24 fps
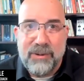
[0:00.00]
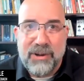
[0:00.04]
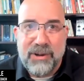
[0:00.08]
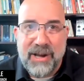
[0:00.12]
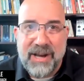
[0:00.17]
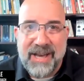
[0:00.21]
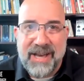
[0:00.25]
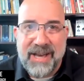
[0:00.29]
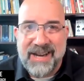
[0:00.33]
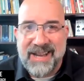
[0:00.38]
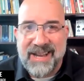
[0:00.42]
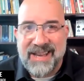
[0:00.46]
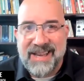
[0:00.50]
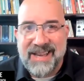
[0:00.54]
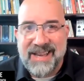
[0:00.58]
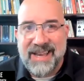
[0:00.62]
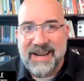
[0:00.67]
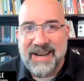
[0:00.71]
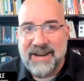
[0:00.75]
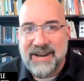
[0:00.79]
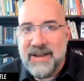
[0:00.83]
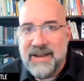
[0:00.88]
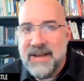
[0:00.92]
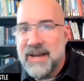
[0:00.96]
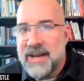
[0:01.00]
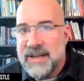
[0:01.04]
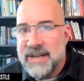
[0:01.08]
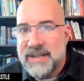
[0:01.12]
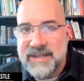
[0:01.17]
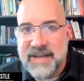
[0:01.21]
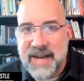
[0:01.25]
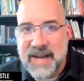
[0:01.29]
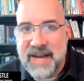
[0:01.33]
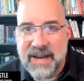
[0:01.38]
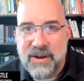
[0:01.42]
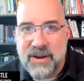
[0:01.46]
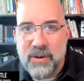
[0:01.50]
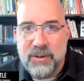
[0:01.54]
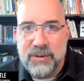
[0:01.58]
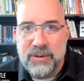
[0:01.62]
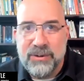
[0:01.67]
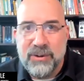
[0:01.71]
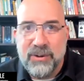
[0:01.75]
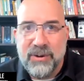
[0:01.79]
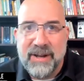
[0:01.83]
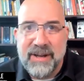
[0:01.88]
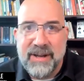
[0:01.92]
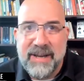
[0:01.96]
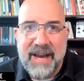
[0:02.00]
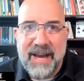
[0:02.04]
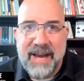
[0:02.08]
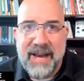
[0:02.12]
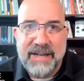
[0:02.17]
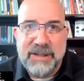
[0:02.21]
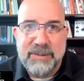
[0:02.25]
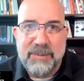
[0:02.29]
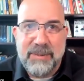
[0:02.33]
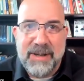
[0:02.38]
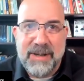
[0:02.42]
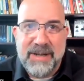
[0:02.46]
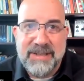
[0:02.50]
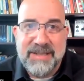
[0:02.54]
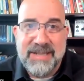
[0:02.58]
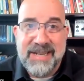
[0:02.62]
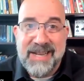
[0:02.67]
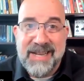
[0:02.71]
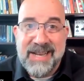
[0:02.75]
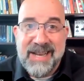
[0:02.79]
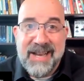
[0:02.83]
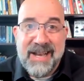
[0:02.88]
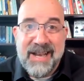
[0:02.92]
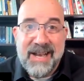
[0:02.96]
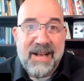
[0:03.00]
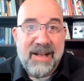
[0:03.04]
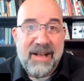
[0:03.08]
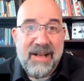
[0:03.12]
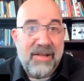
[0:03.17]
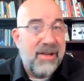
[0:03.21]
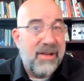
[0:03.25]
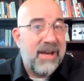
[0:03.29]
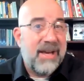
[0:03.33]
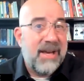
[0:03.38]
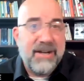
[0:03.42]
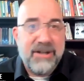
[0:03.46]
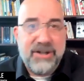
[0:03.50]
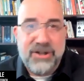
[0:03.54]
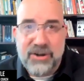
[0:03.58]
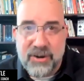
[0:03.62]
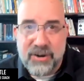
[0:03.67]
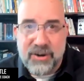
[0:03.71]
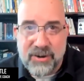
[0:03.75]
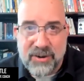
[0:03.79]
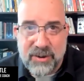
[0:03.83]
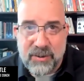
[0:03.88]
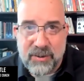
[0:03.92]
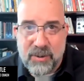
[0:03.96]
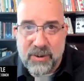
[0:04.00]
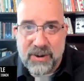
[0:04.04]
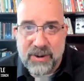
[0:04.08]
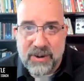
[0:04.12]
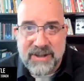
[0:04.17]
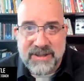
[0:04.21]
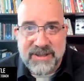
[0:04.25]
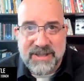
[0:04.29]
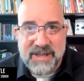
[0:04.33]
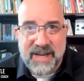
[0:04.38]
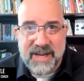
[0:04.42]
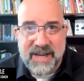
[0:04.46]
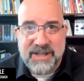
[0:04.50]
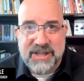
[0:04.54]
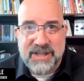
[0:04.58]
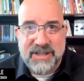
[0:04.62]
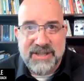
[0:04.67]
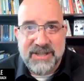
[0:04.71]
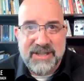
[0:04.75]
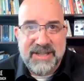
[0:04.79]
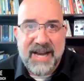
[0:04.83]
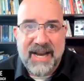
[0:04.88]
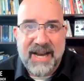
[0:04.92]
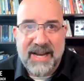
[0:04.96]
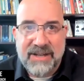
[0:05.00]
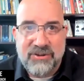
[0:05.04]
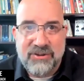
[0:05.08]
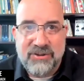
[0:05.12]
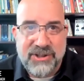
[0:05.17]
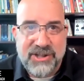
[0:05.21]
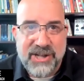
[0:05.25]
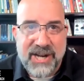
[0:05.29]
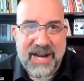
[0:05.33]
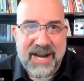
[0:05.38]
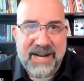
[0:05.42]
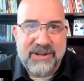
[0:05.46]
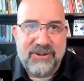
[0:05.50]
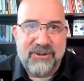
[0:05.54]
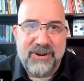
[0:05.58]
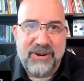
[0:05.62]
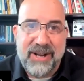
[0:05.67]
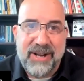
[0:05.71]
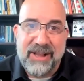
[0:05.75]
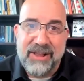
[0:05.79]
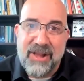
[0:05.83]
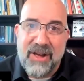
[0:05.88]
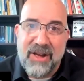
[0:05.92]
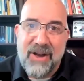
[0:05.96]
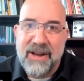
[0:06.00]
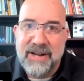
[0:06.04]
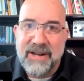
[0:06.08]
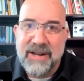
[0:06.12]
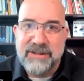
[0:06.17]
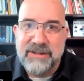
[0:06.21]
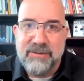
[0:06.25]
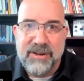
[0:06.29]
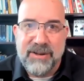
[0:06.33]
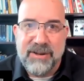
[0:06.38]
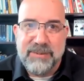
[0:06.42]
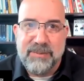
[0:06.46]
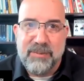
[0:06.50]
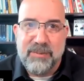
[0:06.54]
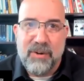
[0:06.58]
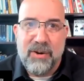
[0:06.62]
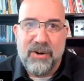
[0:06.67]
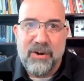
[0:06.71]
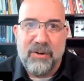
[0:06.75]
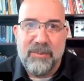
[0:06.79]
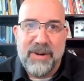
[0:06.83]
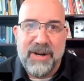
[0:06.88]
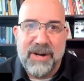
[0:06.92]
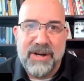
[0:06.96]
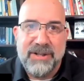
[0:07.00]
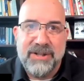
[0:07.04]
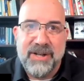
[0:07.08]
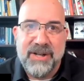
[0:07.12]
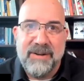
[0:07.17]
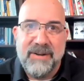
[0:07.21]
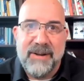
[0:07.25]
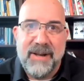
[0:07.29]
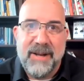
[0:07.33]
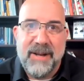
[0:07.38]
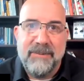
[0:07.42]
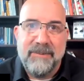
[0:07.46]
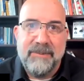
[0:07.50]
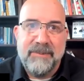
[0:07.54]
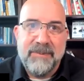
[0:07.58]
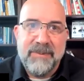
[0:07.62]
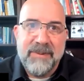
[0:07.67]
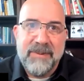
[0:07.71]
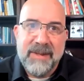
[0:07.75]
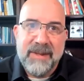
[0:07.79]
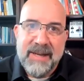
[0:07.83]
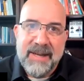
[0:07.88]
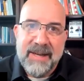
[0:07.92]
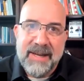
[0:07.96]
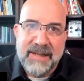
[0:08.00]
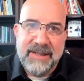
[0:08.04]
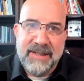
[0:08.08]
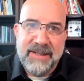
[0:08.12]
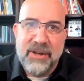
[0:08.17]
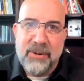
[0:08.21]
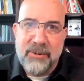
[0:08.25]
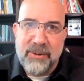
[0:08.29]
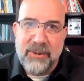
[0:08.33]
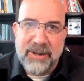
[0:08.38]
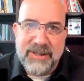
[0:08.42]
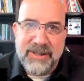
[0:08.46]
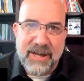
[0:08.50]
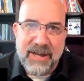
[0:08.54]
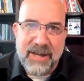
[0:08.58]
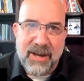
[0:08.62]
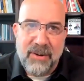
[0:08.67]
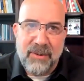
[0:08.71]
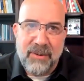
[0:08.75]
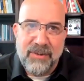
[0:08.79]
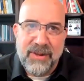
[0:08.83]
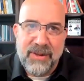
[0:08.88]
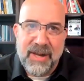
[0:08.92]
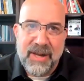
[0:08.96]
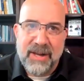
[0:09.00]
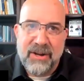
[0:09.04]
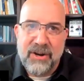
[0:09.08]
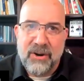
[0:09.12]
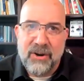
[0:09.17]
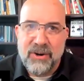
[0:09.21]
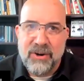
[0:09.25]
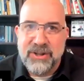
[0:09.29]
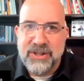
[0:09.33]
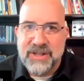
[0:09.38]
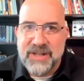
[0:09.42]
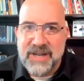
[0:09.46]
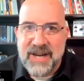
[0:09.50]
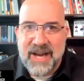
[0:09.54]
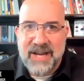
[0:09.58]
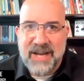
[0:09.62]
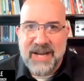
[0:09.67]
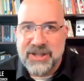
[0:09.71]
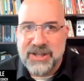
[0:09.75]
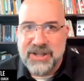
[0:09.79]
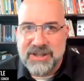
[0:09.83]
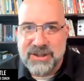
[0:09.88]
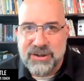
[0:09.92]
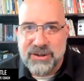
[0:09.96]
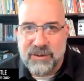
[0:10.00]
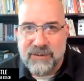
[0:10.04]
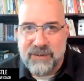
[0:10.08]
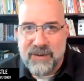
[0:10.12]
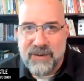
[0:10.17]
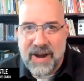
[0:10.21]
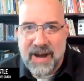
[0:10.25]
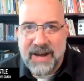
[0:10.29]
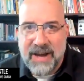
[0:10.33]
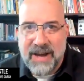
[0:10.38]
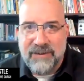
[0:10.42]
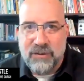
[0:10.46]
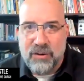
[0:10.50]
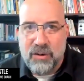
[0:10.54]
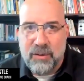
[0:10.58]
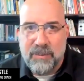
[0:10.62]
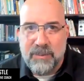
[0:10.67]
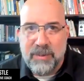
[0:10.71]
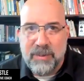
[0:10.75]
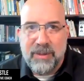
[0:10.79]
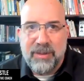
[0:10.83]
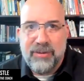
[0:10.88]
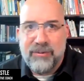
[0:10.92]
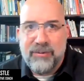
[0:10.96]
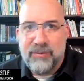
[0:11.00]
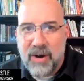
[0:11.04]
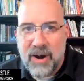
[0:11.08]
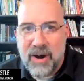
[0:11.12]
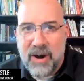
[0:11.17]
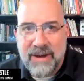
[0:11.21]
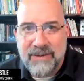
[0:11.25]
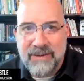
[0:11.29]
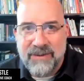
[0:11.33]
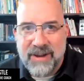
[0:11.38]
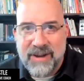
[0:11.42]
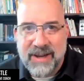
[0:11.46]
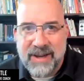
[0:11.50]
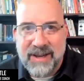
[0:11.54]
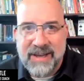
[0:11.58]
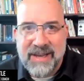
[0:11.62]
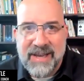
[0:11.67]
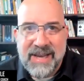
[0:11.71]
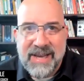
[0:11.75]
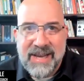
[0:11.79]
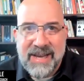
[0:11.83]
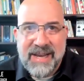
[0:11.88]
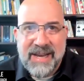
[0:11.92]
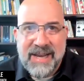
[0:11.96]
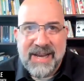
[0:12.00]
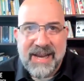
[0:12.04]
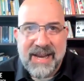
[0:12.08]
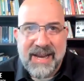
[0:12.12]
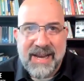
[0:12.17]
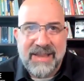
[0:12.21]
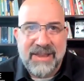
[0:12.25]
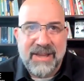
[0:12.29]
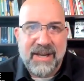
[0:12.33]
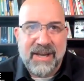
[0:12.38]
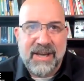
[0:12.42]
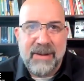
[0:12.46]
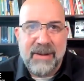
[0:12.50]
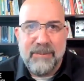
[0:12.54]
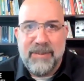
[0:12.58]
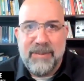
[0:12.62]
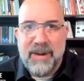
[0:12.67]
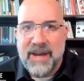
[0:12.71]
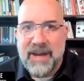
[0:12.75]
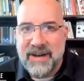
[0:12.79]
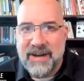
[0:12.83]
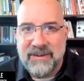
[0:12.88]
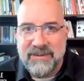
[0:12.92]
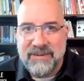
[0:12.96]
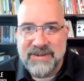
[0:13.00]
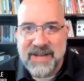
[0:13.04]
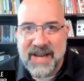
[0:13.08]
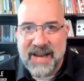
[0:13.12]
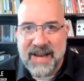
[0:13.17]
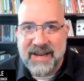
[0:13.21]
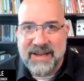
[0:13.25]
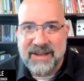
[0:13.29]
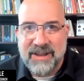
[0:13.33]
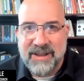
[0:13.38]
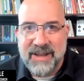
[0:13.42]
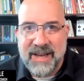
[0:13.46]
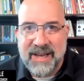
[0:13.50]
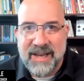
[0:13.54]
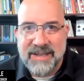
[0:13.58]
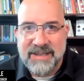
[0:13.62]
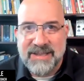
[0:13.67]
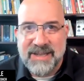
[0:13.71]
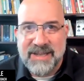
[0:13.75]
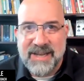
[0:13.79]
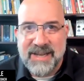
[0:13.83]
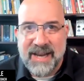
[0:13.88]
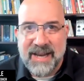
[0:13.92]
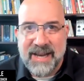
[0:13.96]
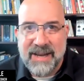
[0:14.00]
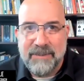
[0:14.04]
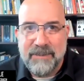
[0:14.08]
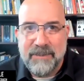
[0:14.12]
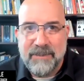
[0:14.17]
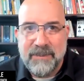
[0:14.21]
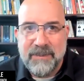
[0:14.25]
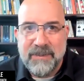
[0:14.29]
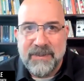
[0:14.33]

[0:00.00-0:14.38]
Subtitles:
planning, and stakeholder engagements, they ensure the organization's tech trajectory aligns with its broader mission. And in doing so, they encourage not just survival, but thriving in the competitive tech landscape.